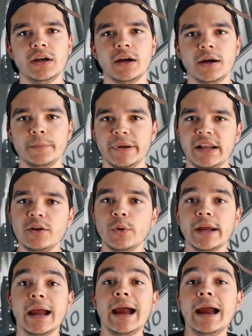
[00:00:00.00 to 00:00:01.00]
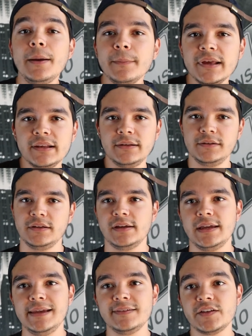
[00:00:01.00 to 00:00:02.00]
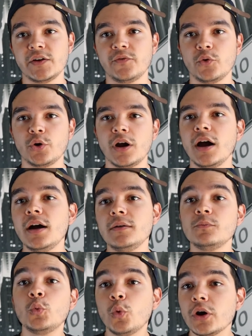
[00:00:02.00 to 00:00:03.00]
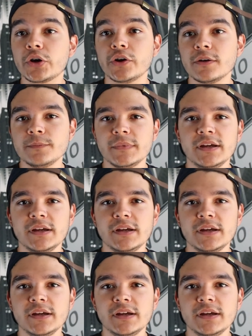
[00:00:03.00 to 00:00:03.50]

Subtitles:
But anyway, amil is therefore a worker.